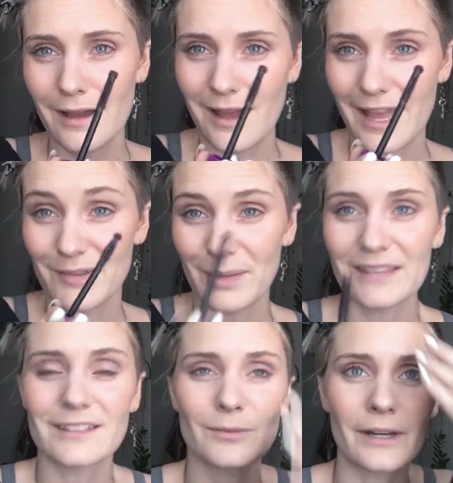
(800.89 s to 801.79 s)
I picked
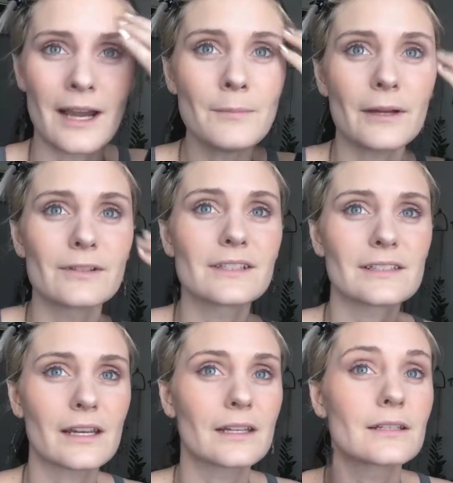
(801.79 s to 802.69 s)
this one up. I was
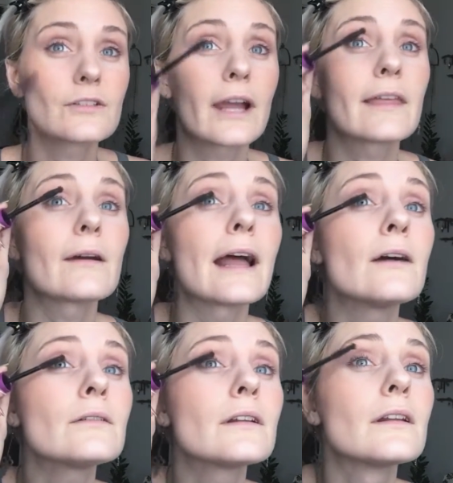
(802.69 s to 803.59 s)
excited to try that
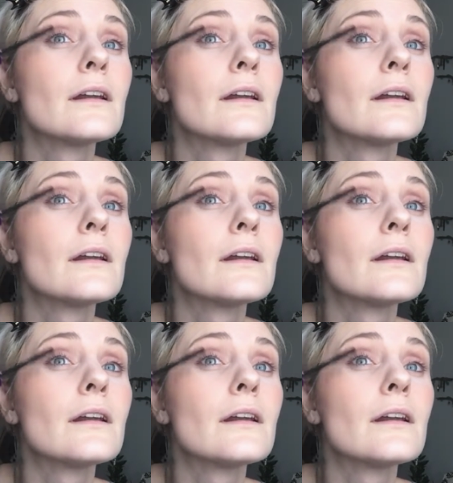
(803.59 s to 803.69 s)
out,